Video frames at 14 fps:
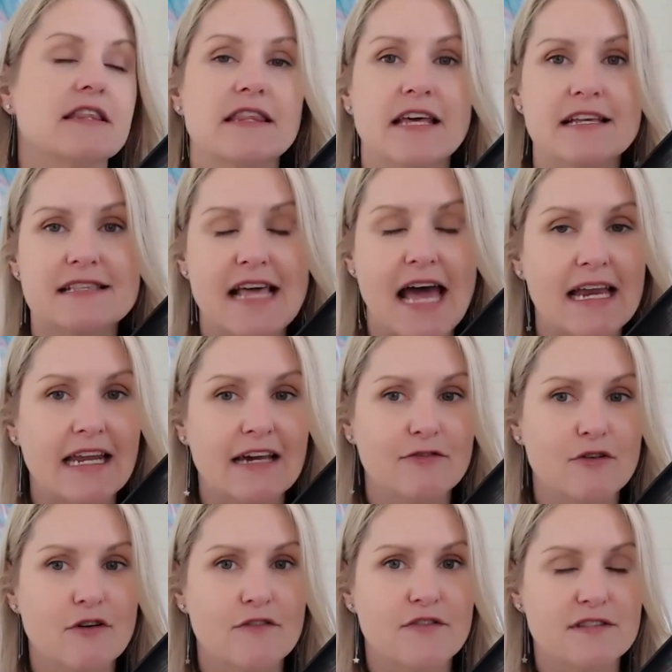there's that
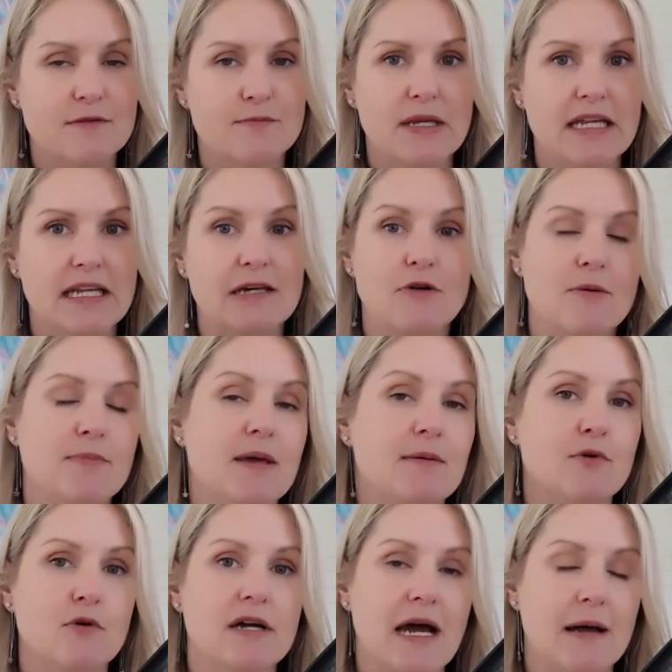level of visibility where
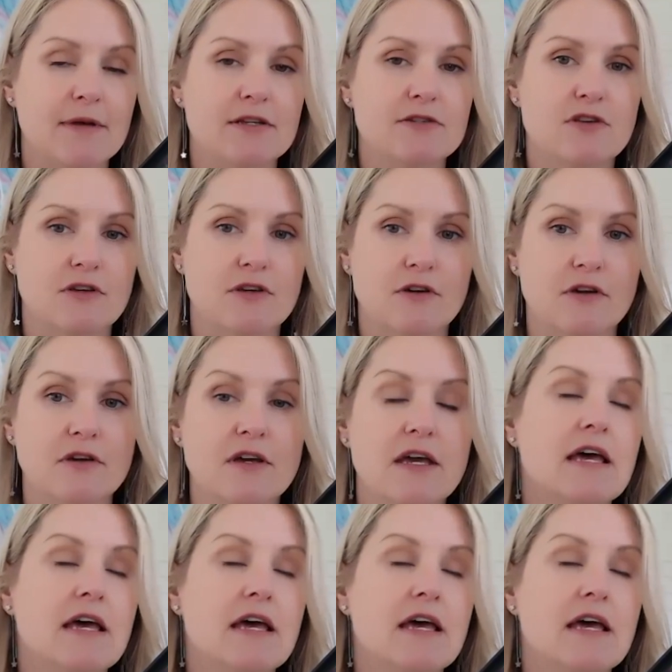people are coming to you